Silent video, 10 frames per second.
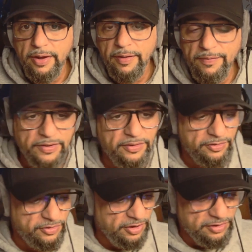And this
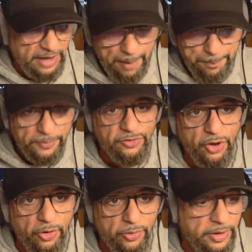is just
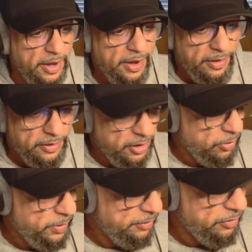episode,
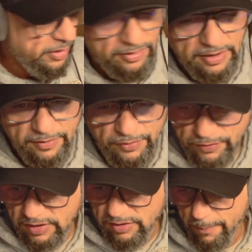whatever this is,
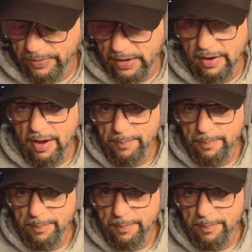50 something,